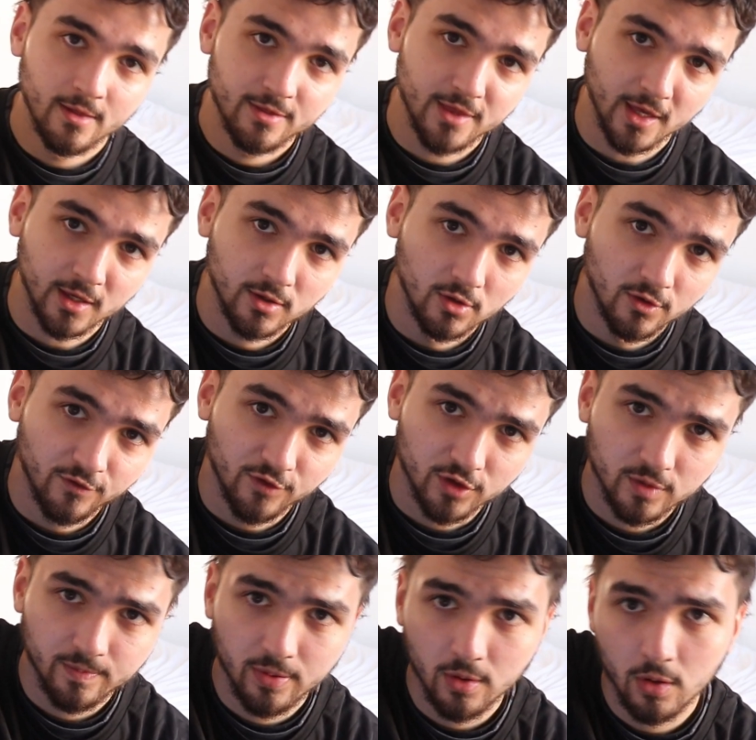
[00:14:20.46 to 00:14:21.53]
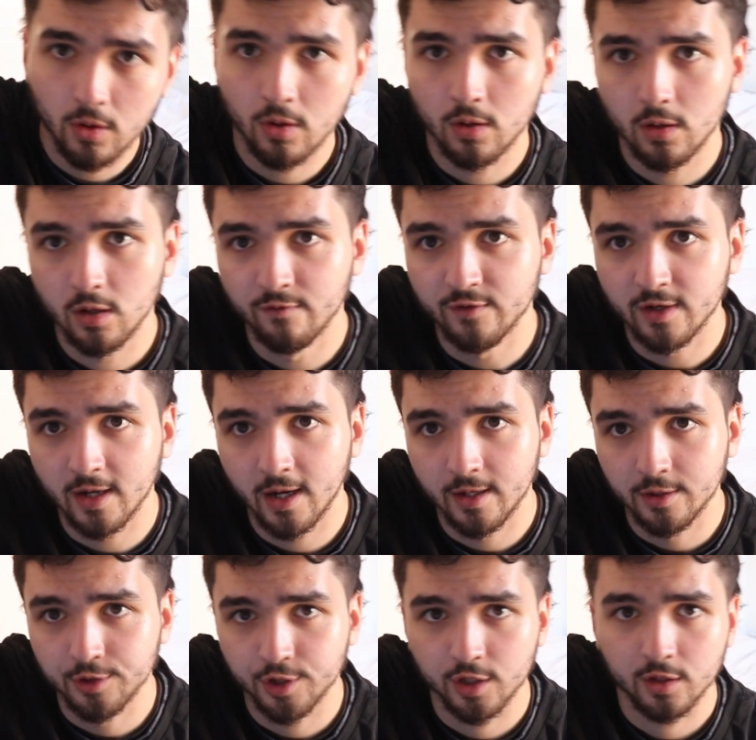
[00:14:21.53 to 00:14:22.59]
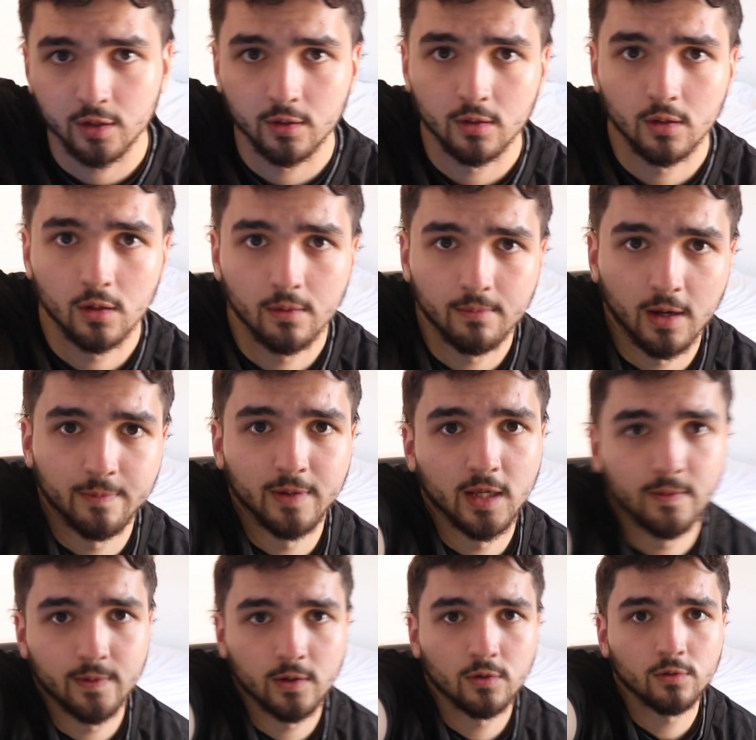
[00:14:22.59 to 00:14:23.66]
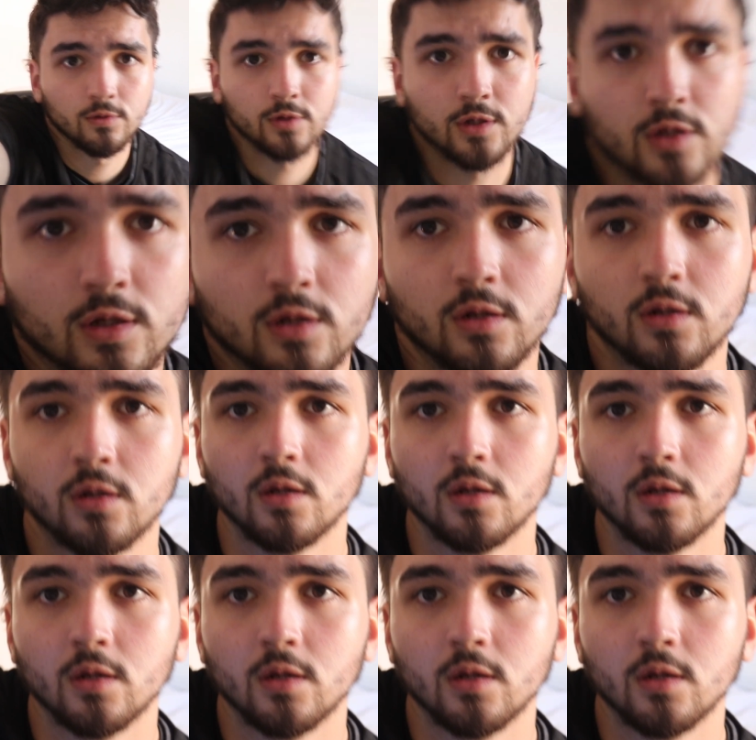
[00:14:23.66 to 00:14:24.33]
thank you all for the support, love and guidance, my peoples.